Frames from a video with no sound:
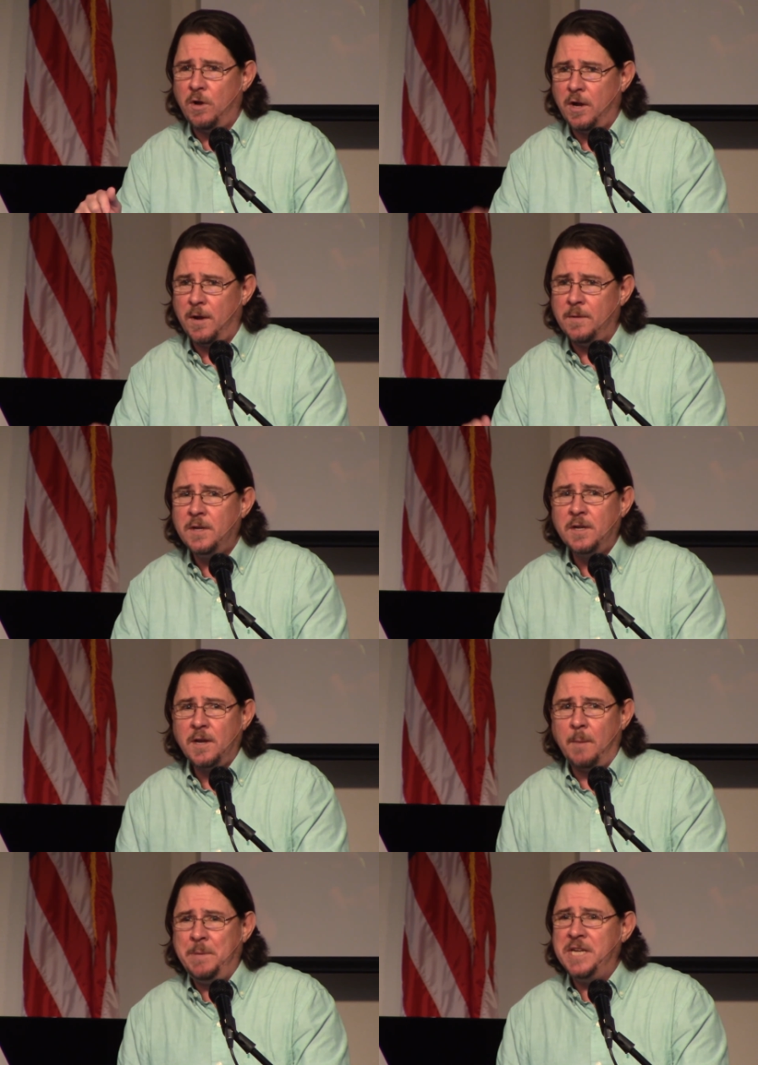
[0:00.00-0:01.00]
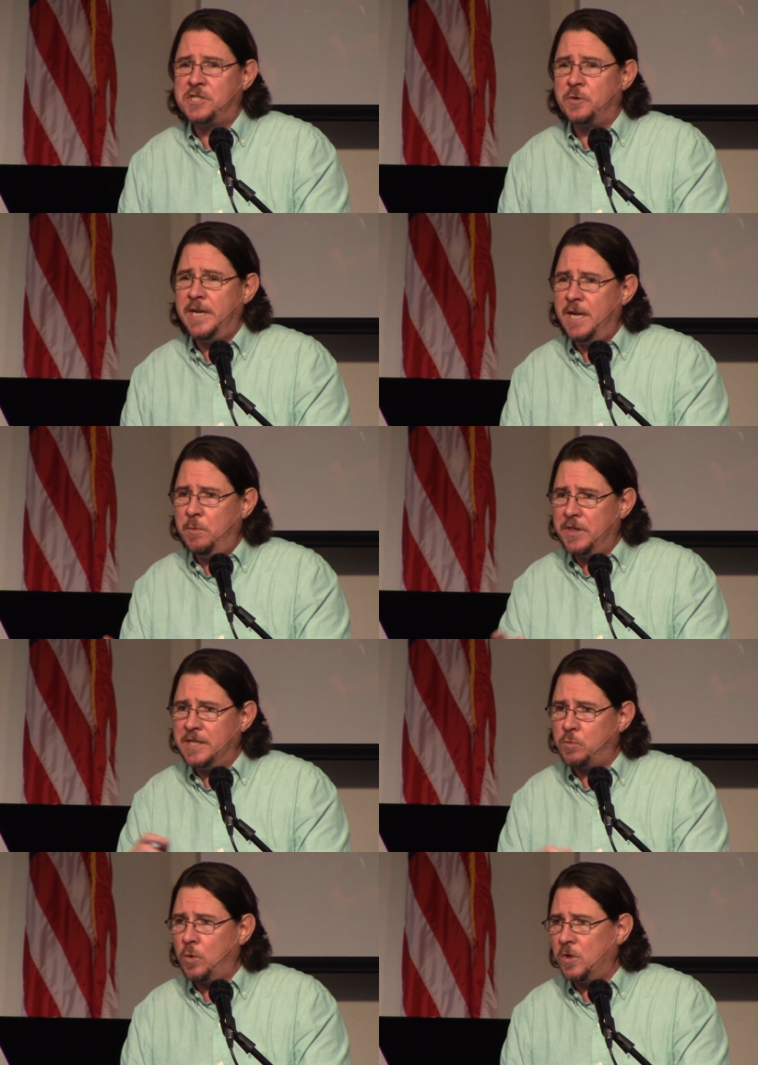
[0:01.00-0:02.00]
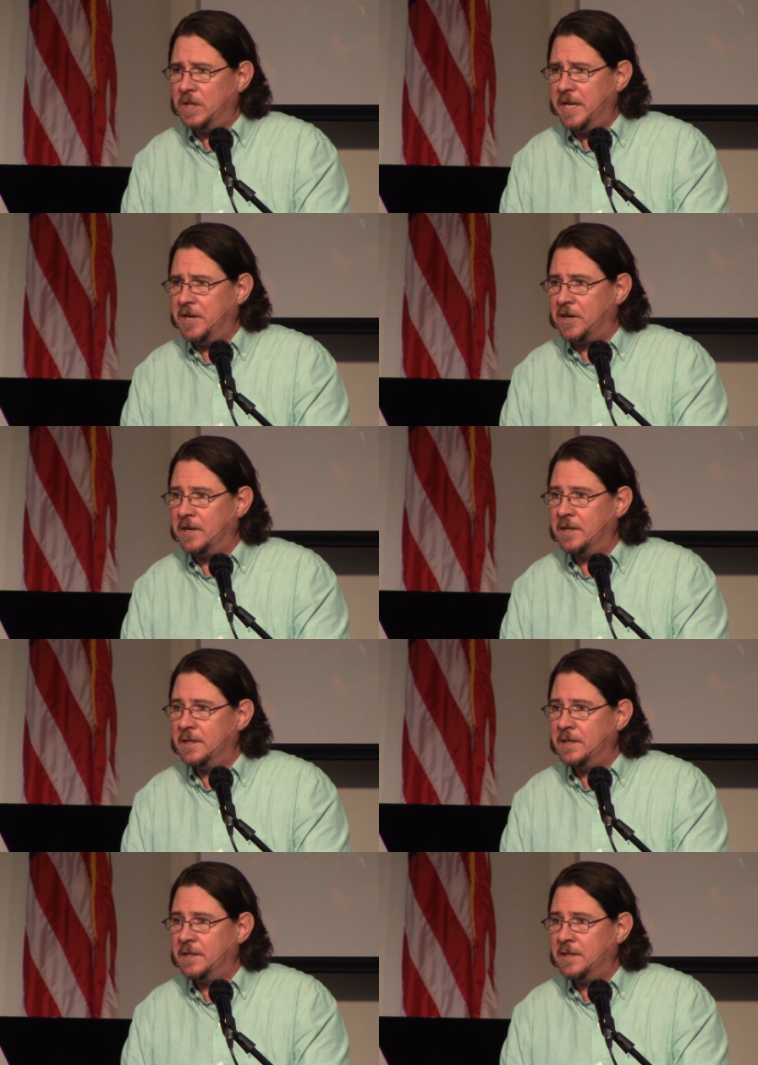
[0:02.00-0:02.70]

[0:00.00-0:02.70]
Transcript: a, a peace treaty with this world leader.